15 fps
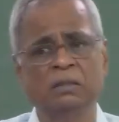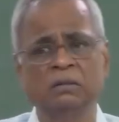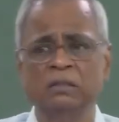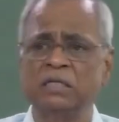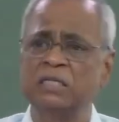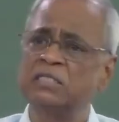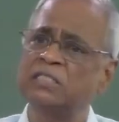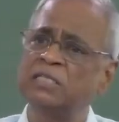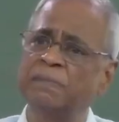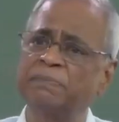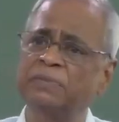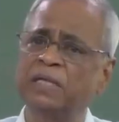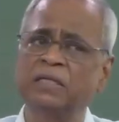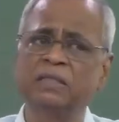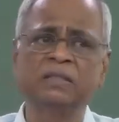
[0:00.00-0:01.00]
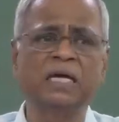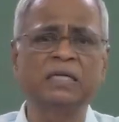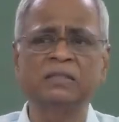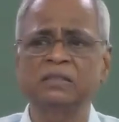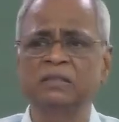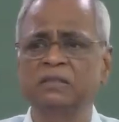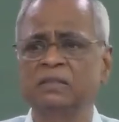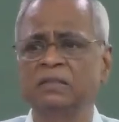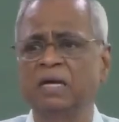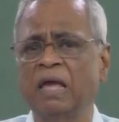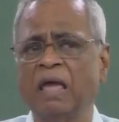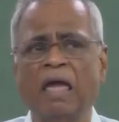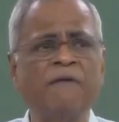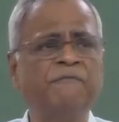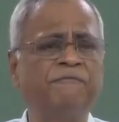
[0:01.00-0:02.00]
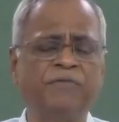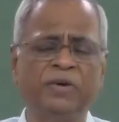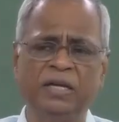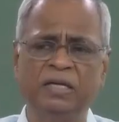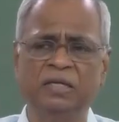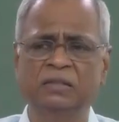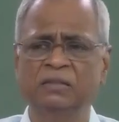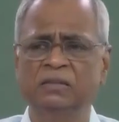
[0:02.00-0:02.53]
it is something that every